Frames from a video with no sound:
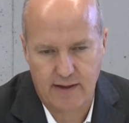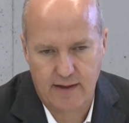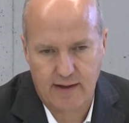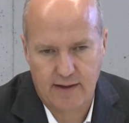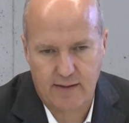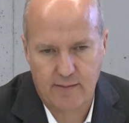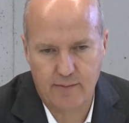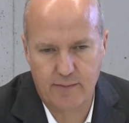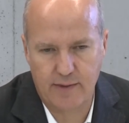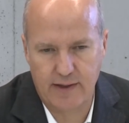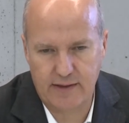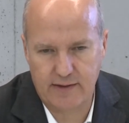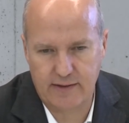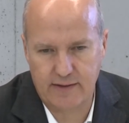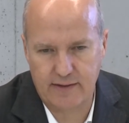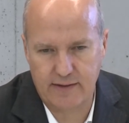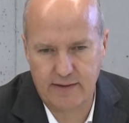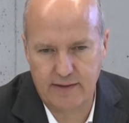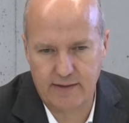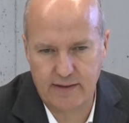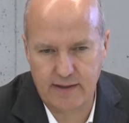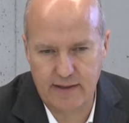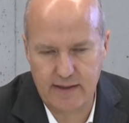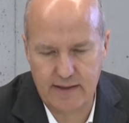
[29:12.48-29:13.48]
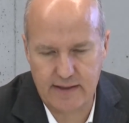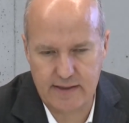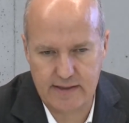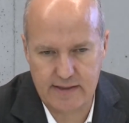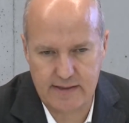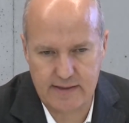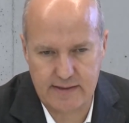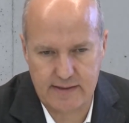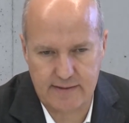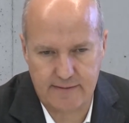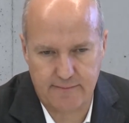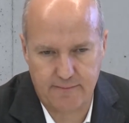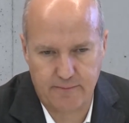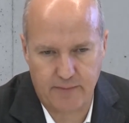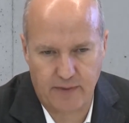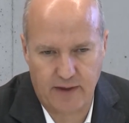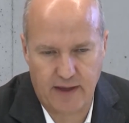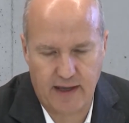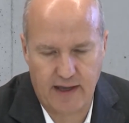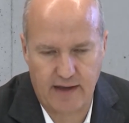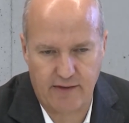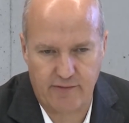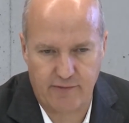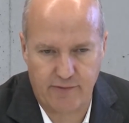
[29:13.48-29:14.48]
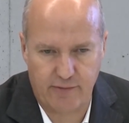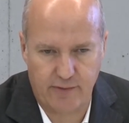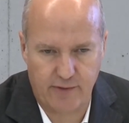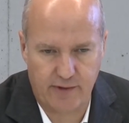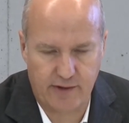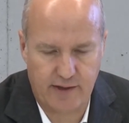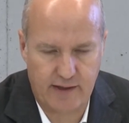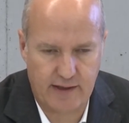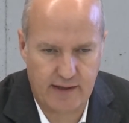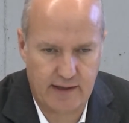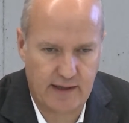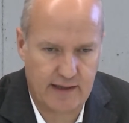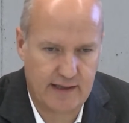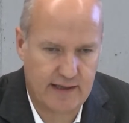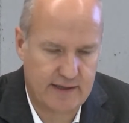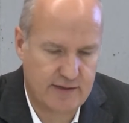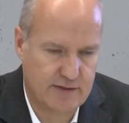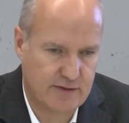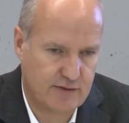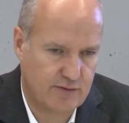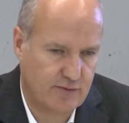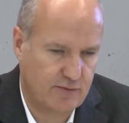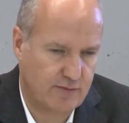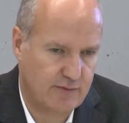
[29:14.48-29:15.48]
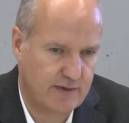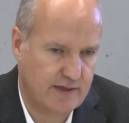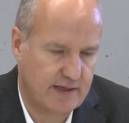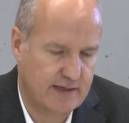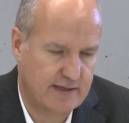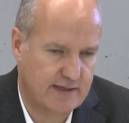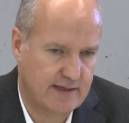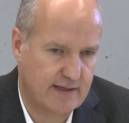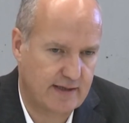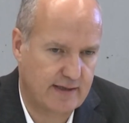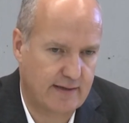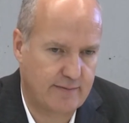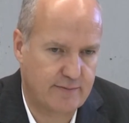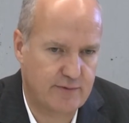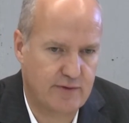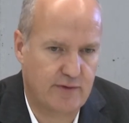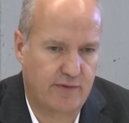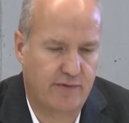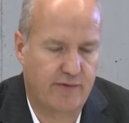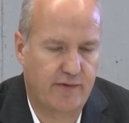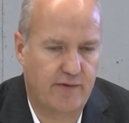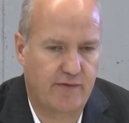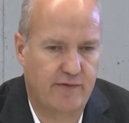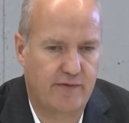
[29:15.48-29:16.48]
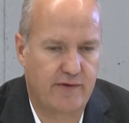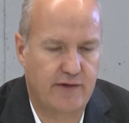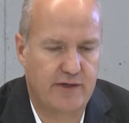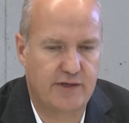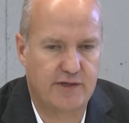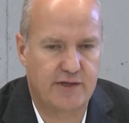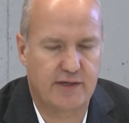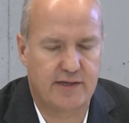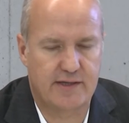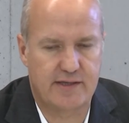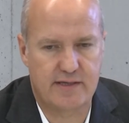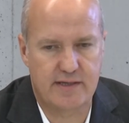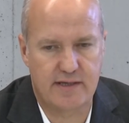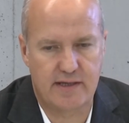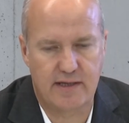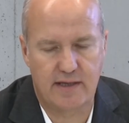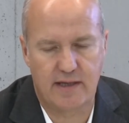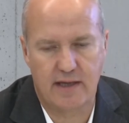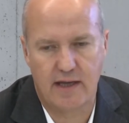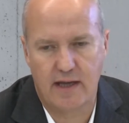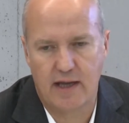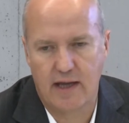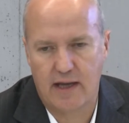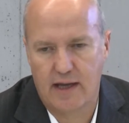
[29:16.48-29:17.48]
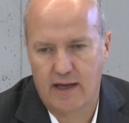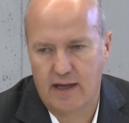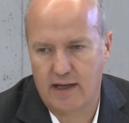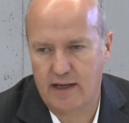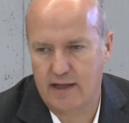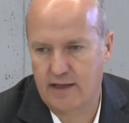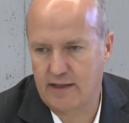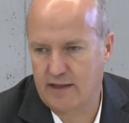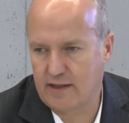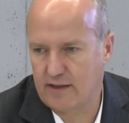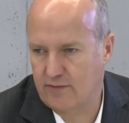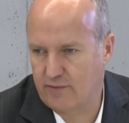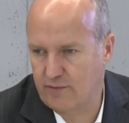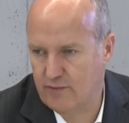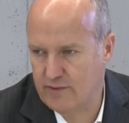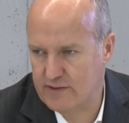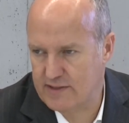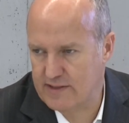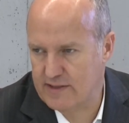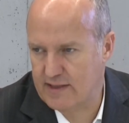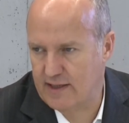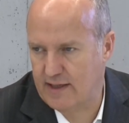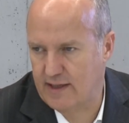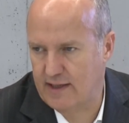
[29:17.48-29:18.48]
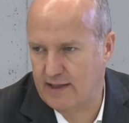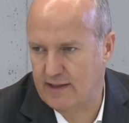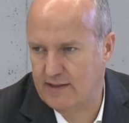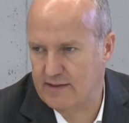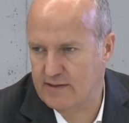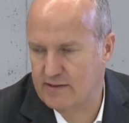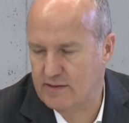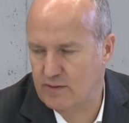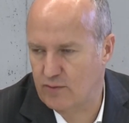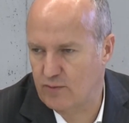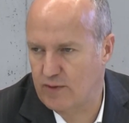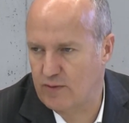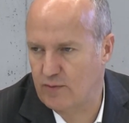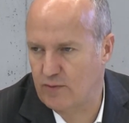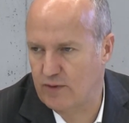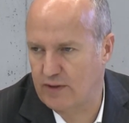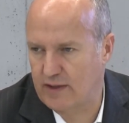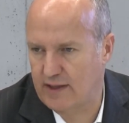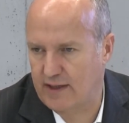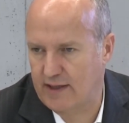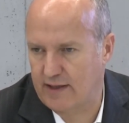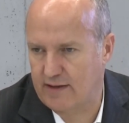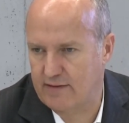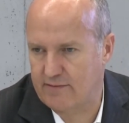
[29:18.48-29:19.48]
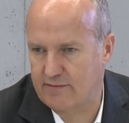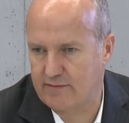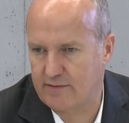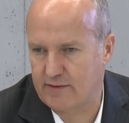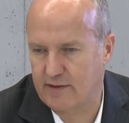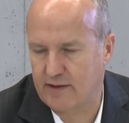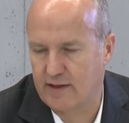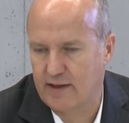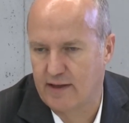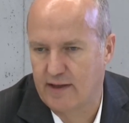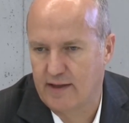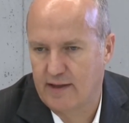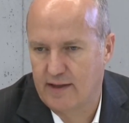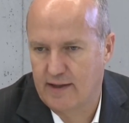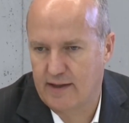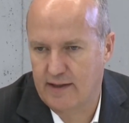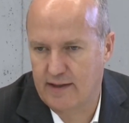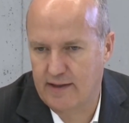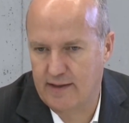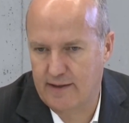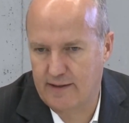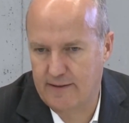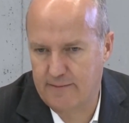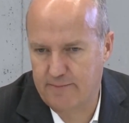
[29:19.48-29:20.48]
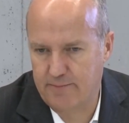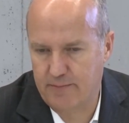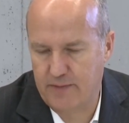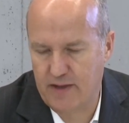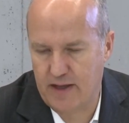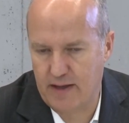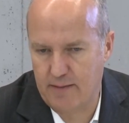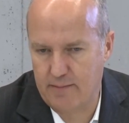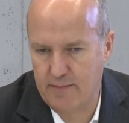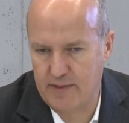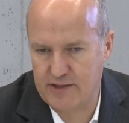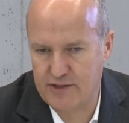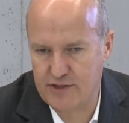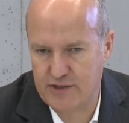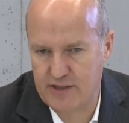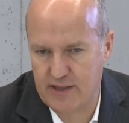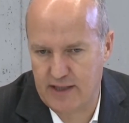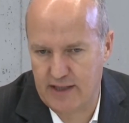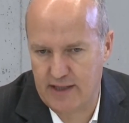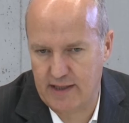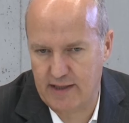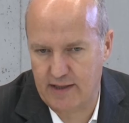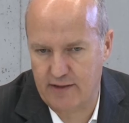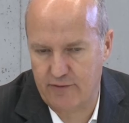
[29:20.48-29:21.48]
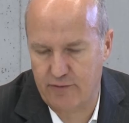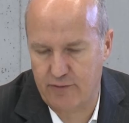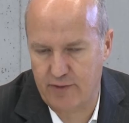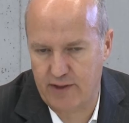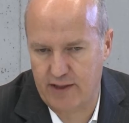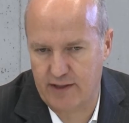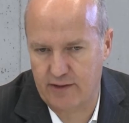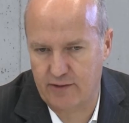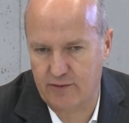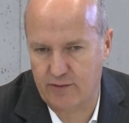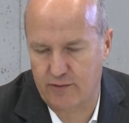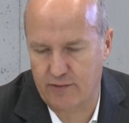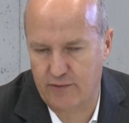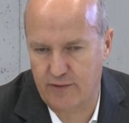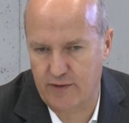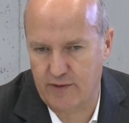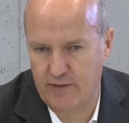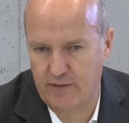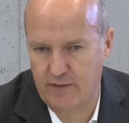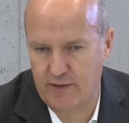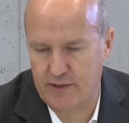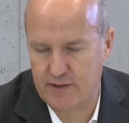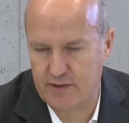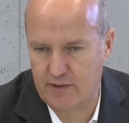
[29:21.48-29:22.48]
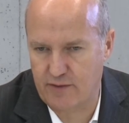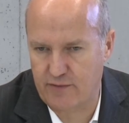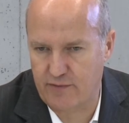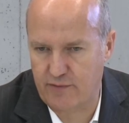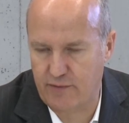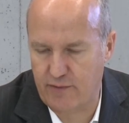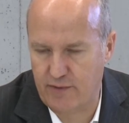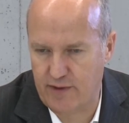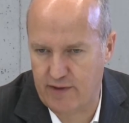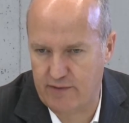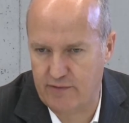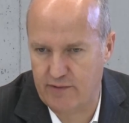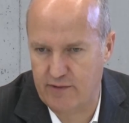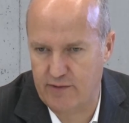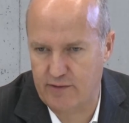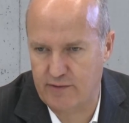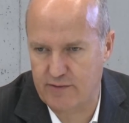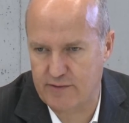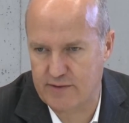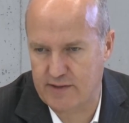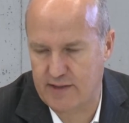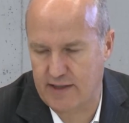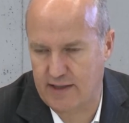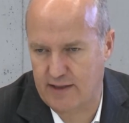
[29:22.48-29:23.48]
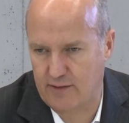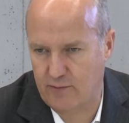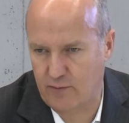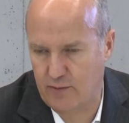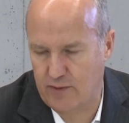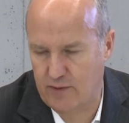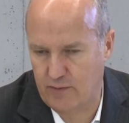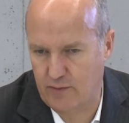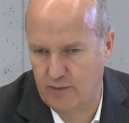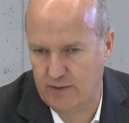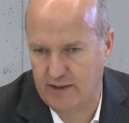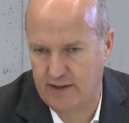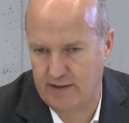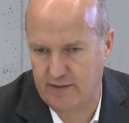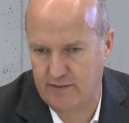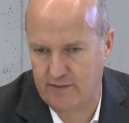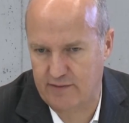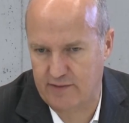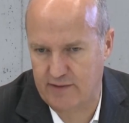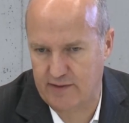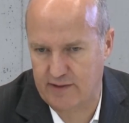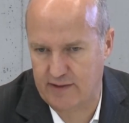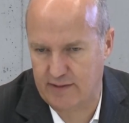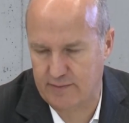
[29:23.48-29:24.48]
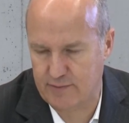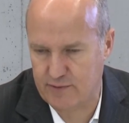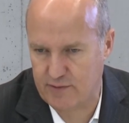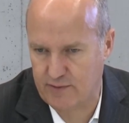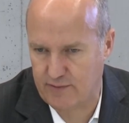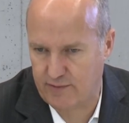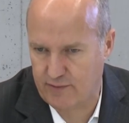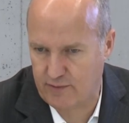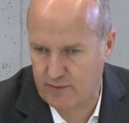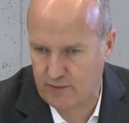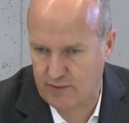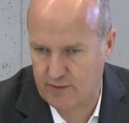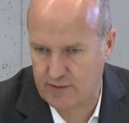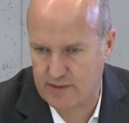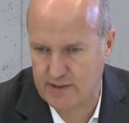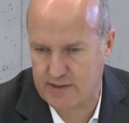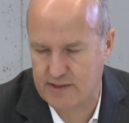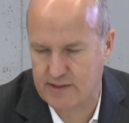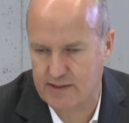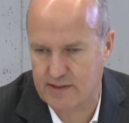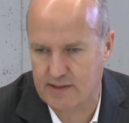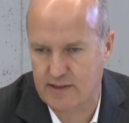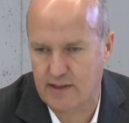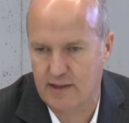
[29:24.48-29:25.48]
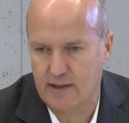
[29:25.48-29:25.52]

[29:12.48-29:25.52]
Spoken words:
but this effort in the last 2 years in terms of efficiency are here for staying, so we will have a much higher rate of increase of revenues than we will have in terms of costs.